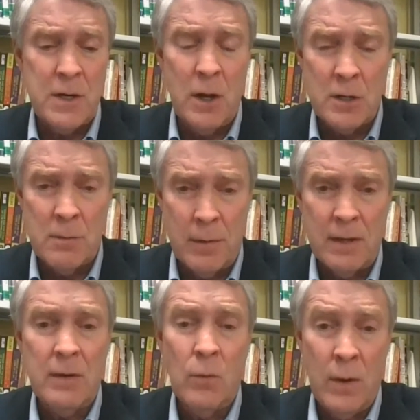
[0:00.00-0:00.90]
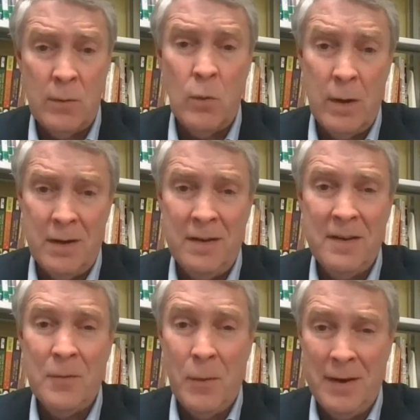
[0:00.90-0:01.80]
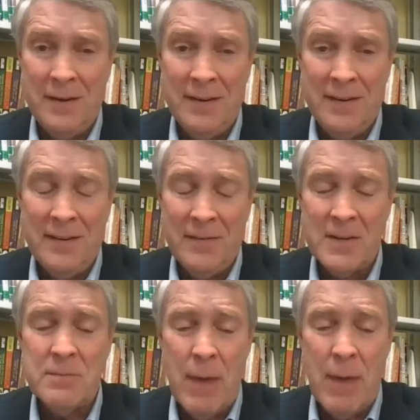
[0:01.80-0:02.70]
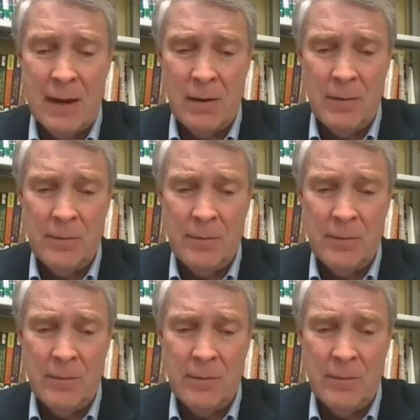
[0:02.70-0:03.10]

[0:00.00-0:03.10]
and ultimately we will win this battle.